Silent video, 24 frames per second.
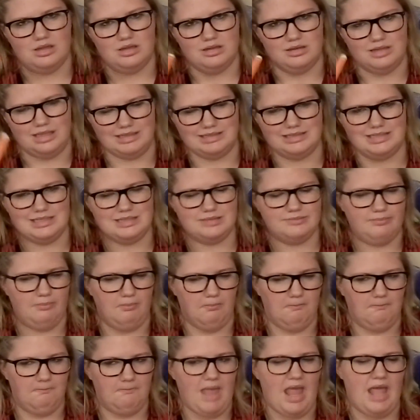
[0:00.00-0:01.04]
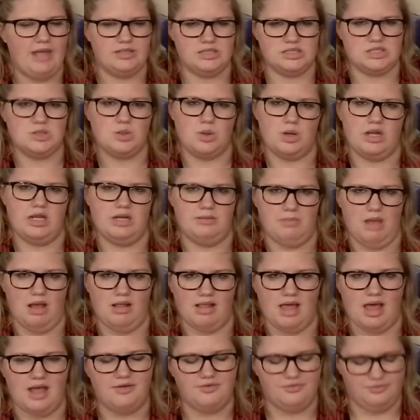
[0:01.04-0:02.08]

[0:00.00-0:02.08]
This is mandatory in my life.